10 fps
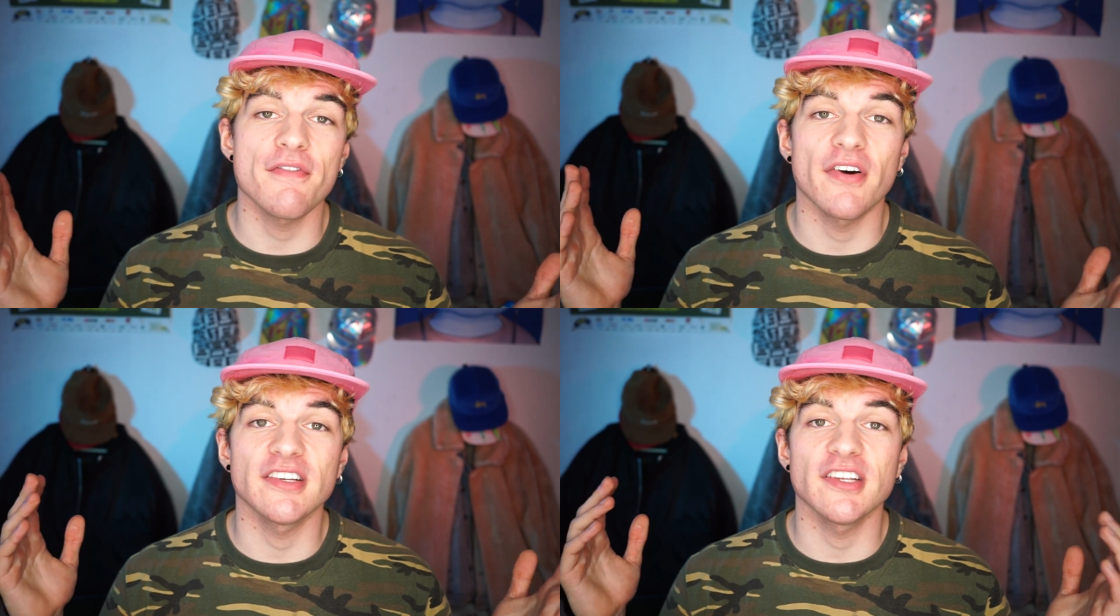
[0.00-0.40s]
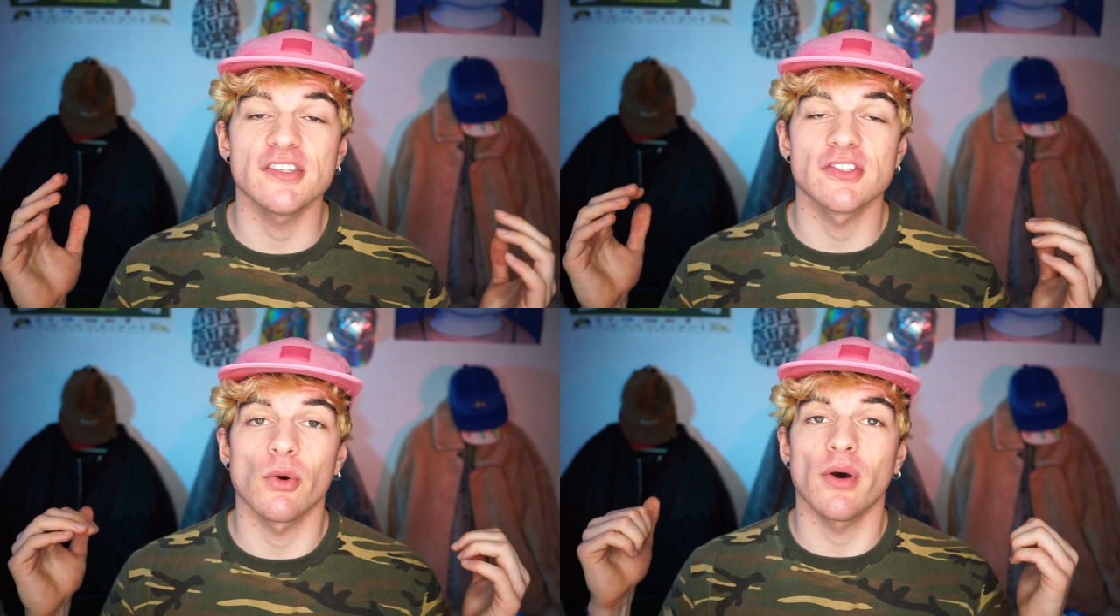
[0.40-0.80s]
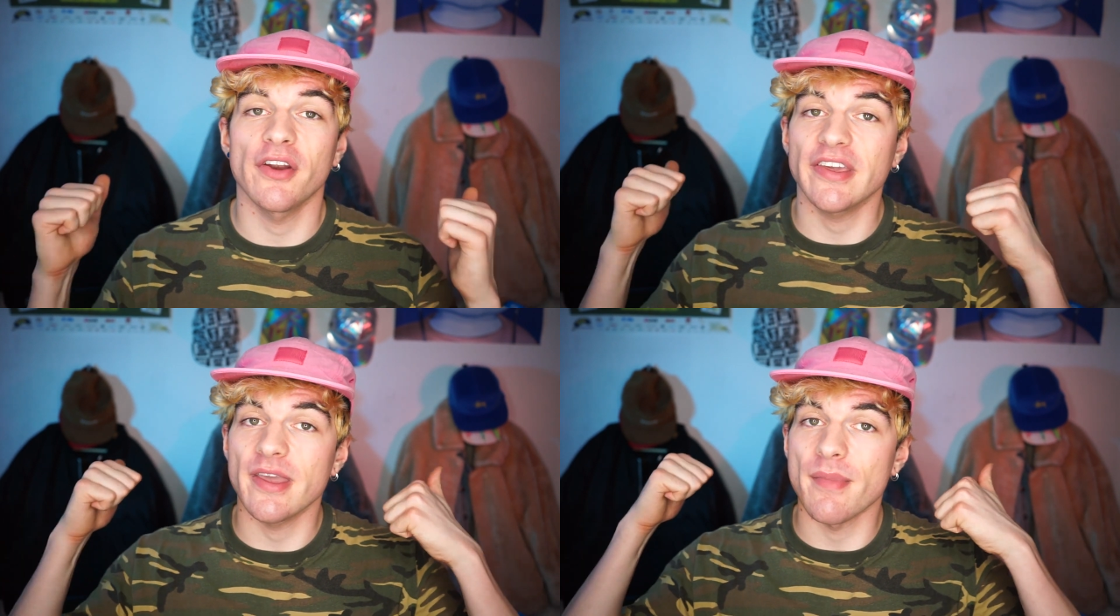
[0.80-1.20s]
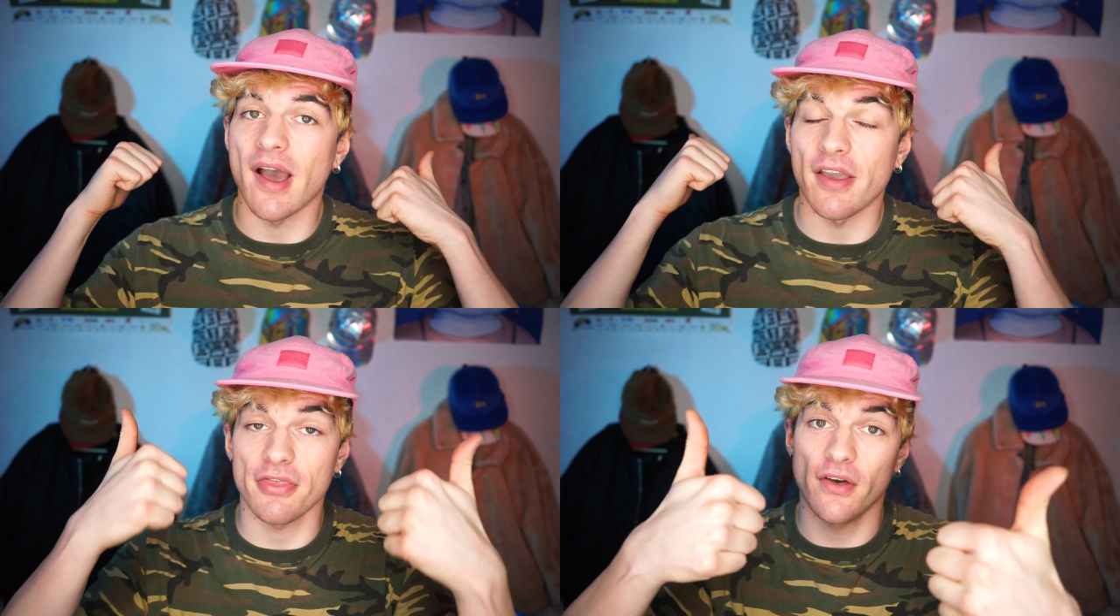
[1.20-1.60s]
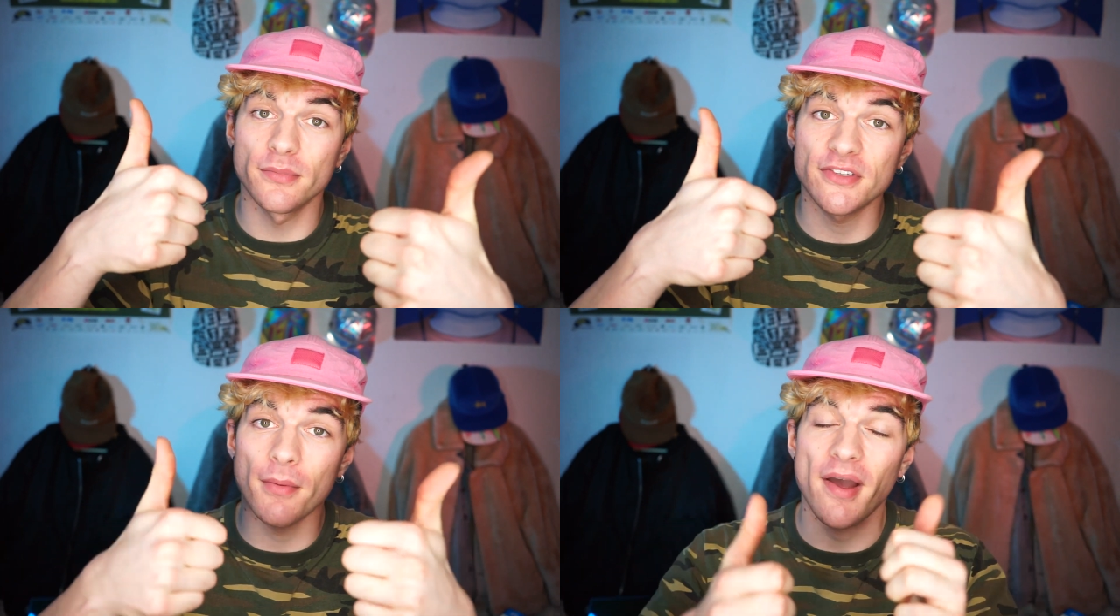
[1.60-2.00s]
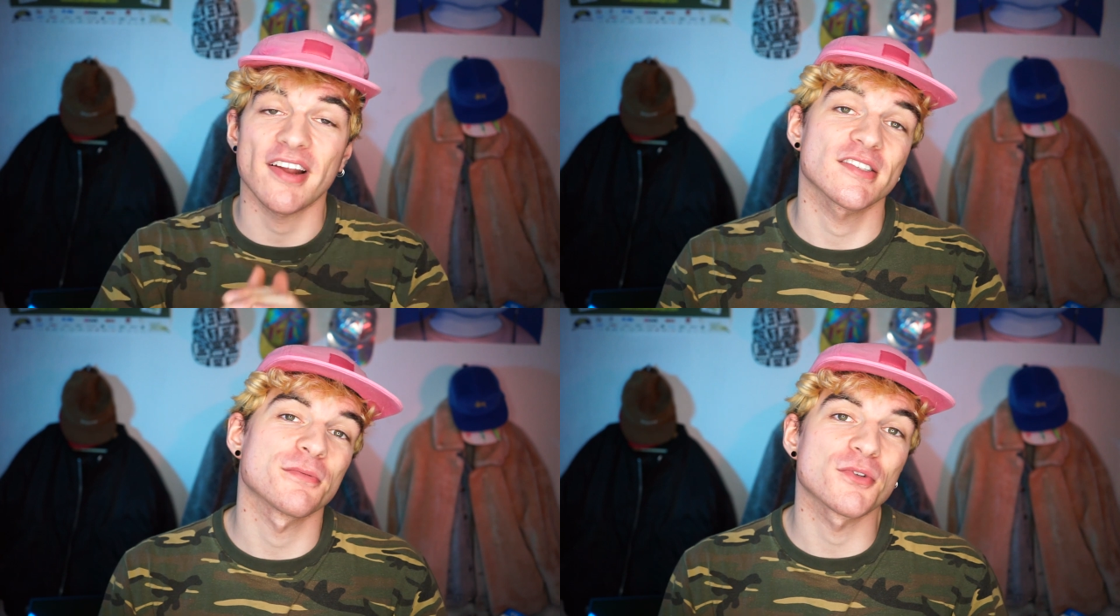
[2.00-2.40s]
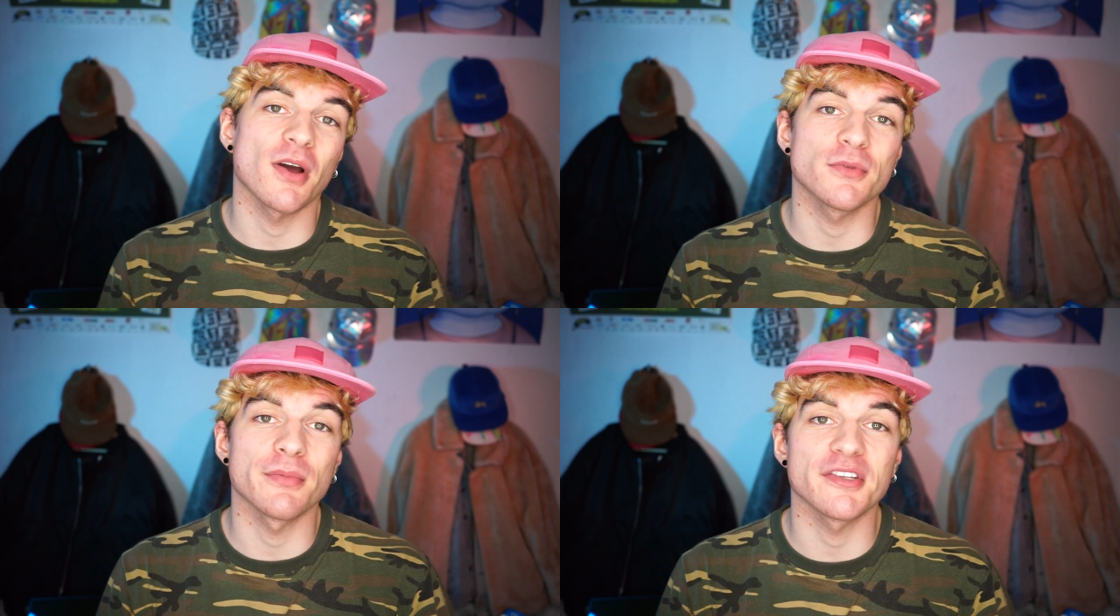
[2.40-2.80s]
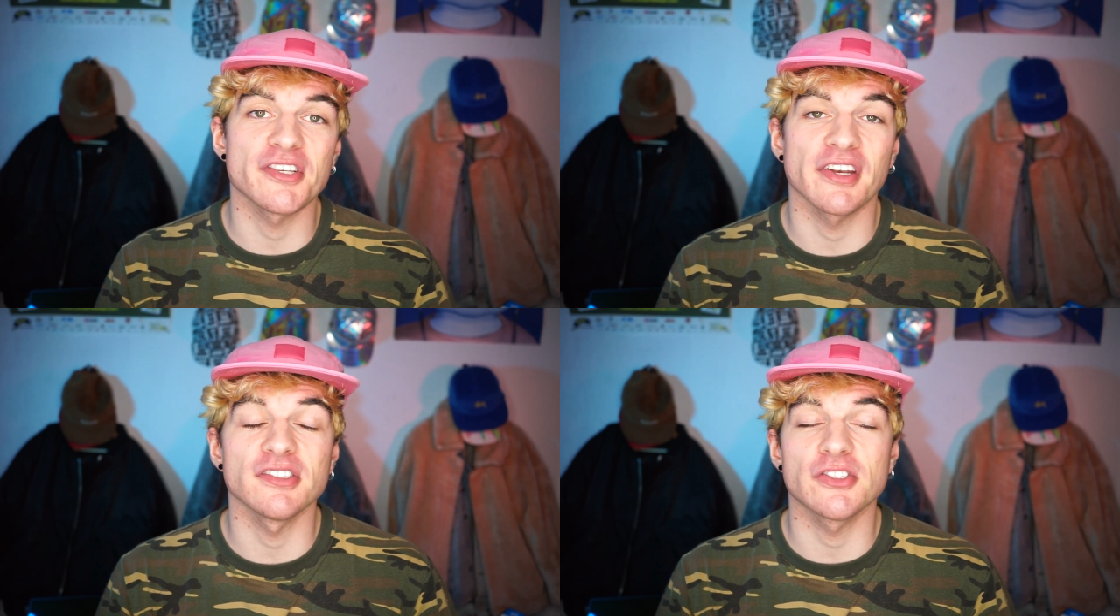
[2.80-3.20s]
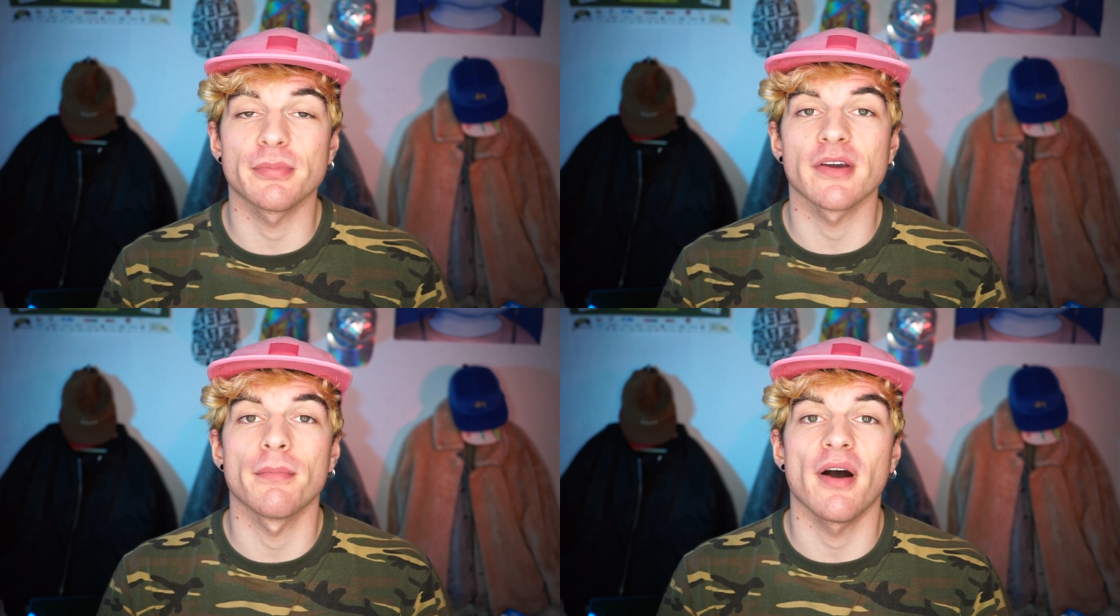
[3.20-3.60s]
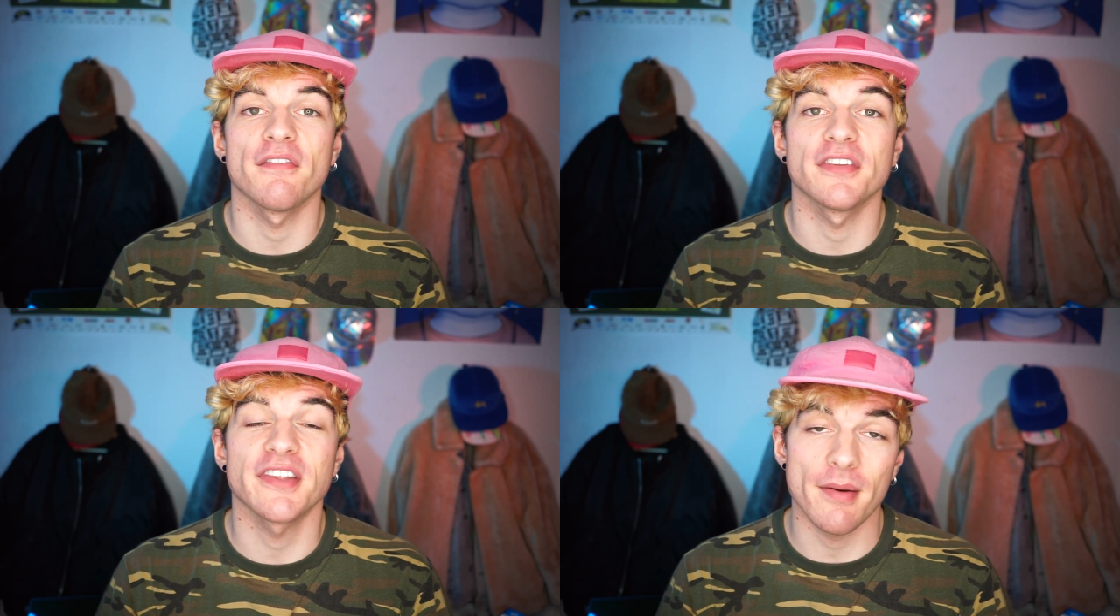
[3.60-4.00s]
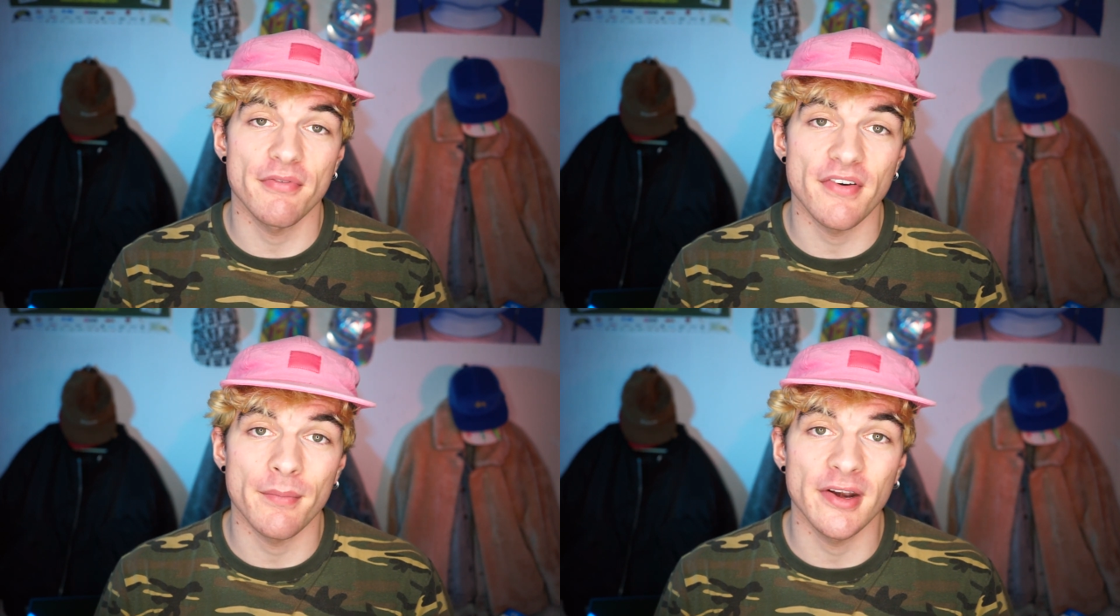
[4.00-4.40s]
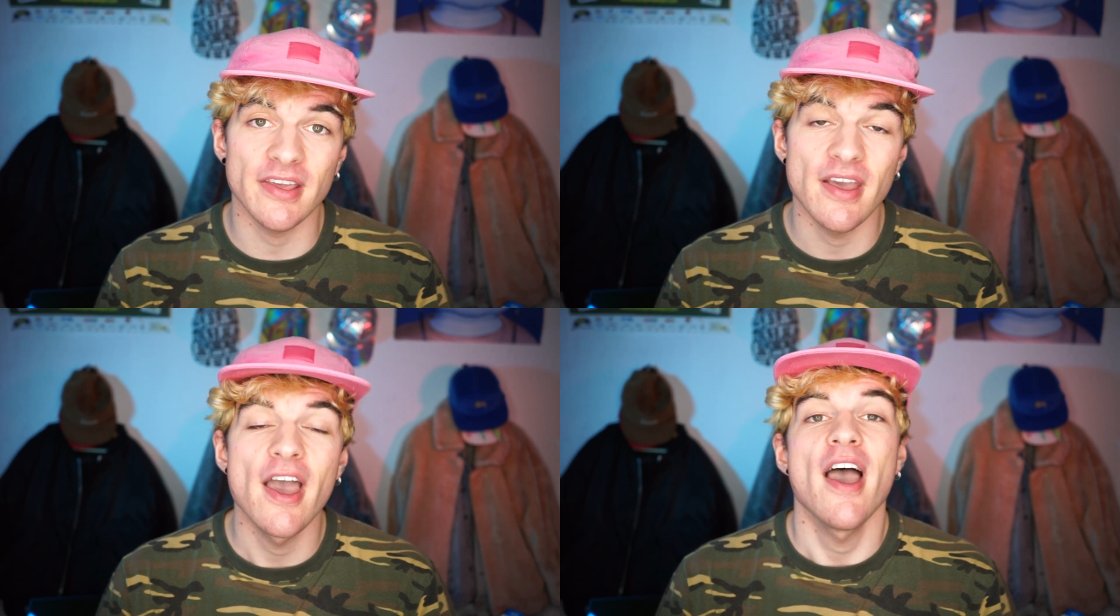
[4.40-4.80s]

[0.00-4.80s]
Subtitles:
If I did so, why not give me a thumbs up and subscribe to my channel to become part of the Dapper family.